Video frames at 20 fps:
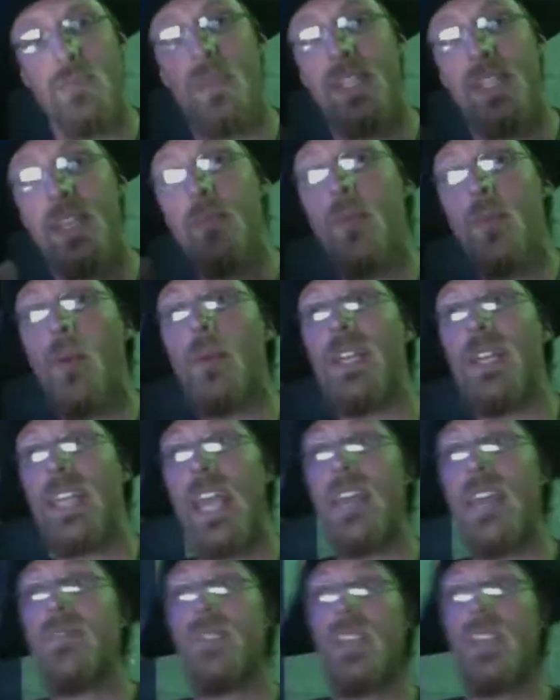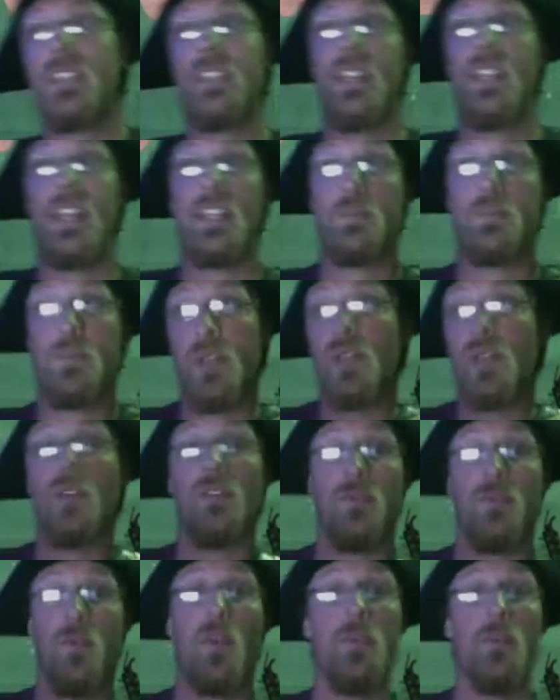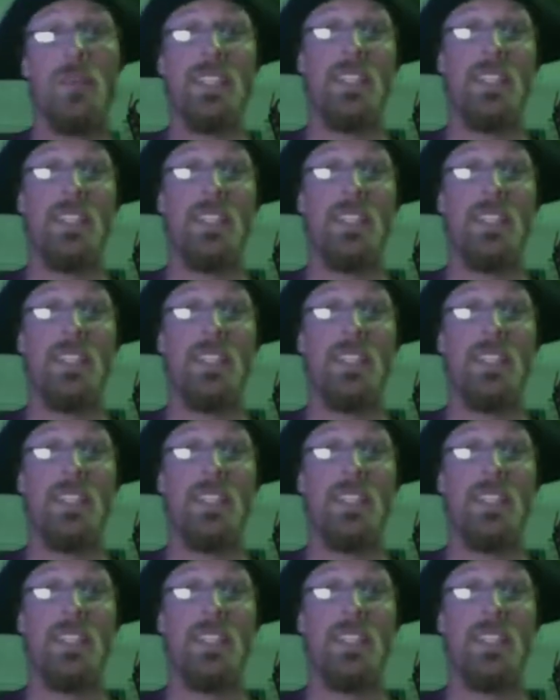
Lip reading: but they probably gave this in as pure a form